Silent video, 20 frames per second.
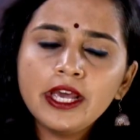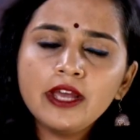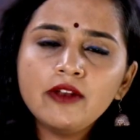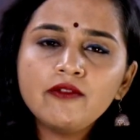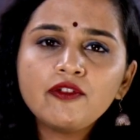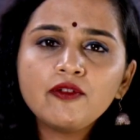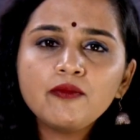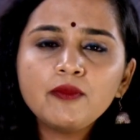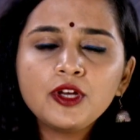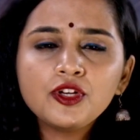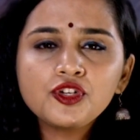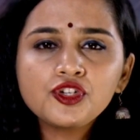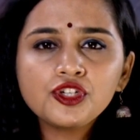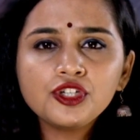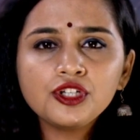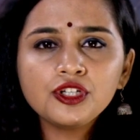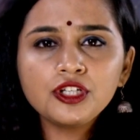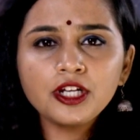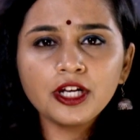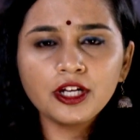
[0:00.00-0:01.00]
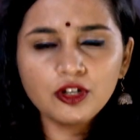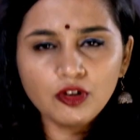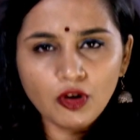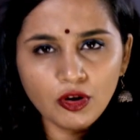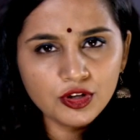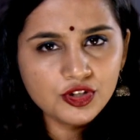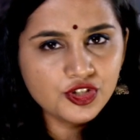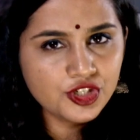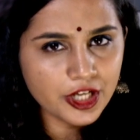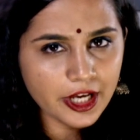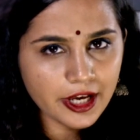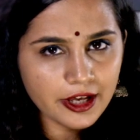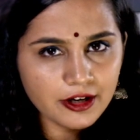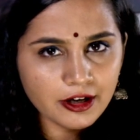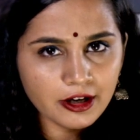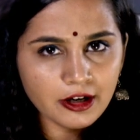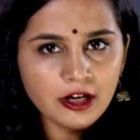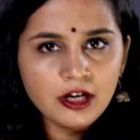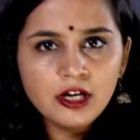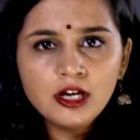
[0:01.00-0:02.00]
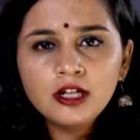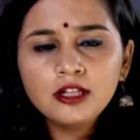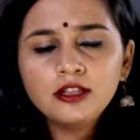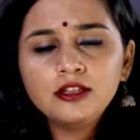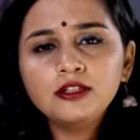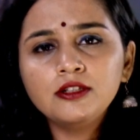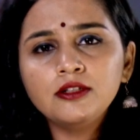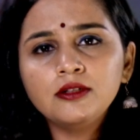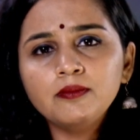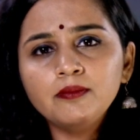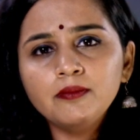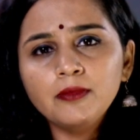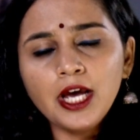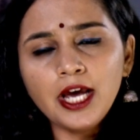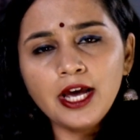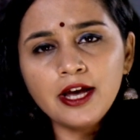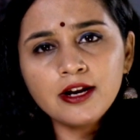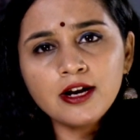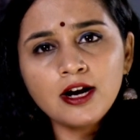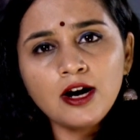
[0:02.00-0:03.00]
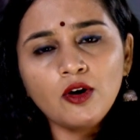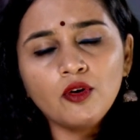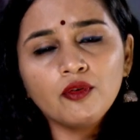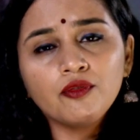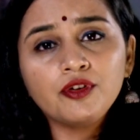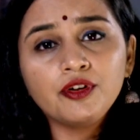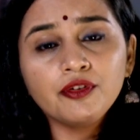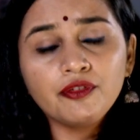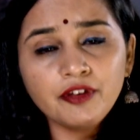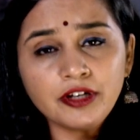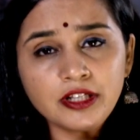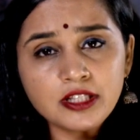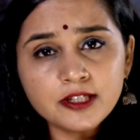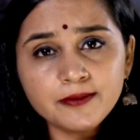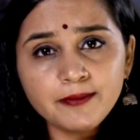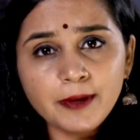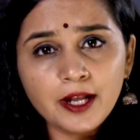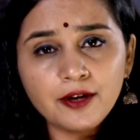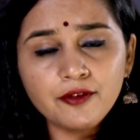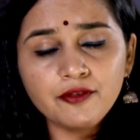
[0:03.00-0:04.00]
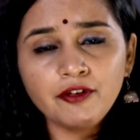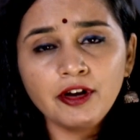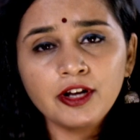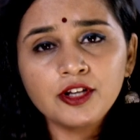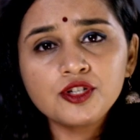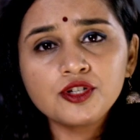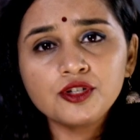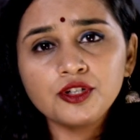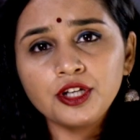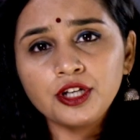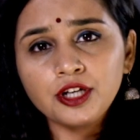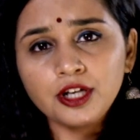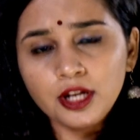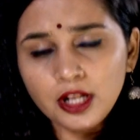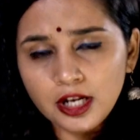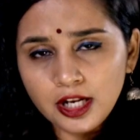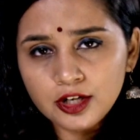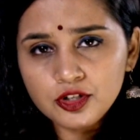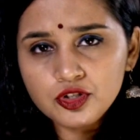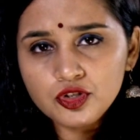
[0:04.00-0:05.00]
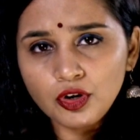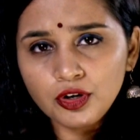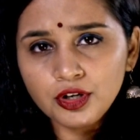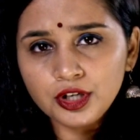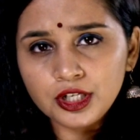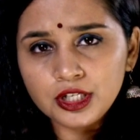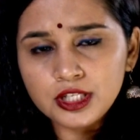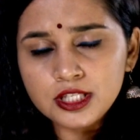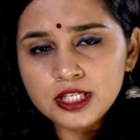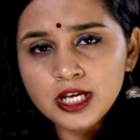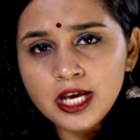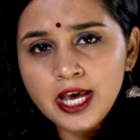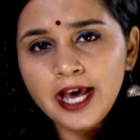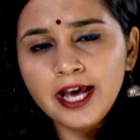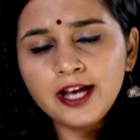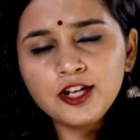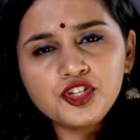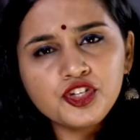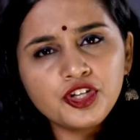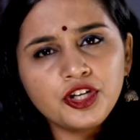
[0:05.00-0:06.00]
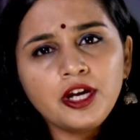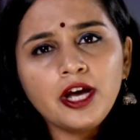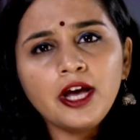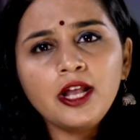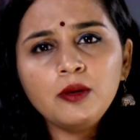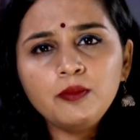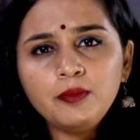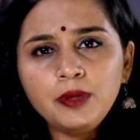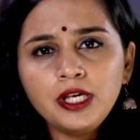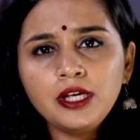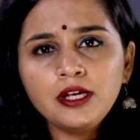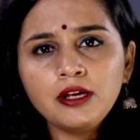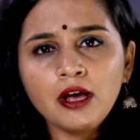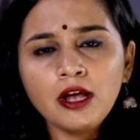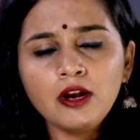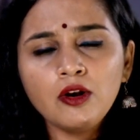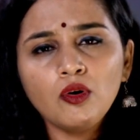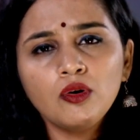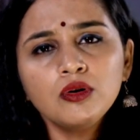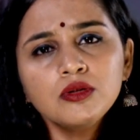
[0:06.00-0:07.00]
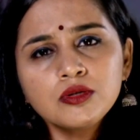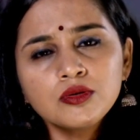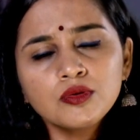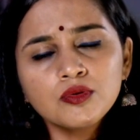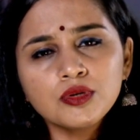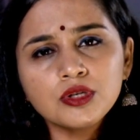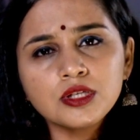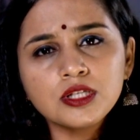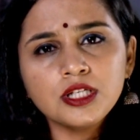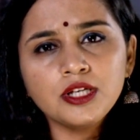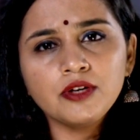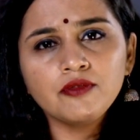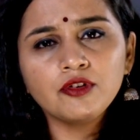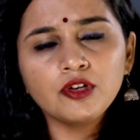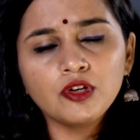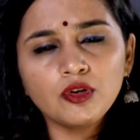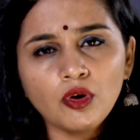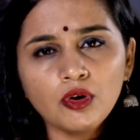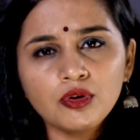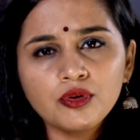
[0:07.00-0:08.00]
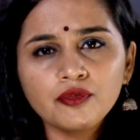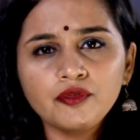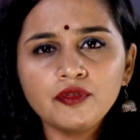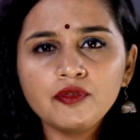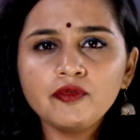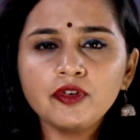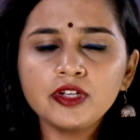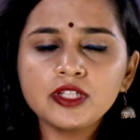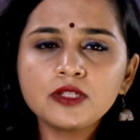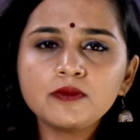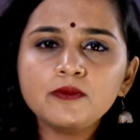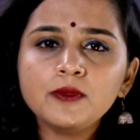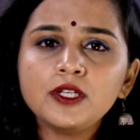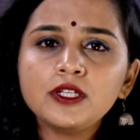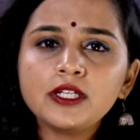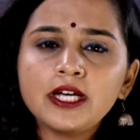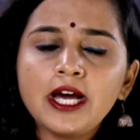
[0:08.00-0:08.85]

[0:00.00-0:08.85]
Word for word: information technology era, the era of defense manufacturing and electronics HAL, BEL also received a lot of investment